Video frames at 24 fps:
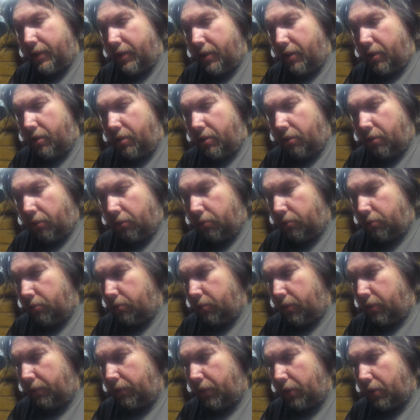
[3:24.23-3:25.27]
oh,
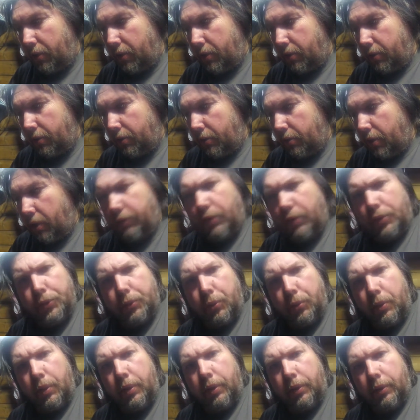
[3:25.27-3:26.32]
I've lost
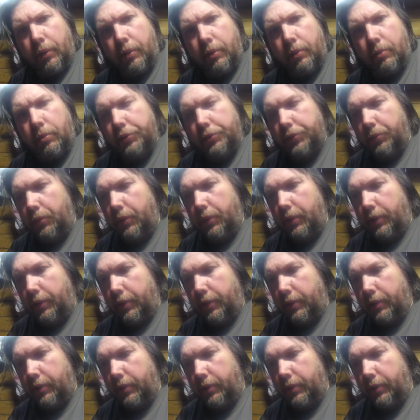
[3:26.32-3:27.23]
the word. What's the word?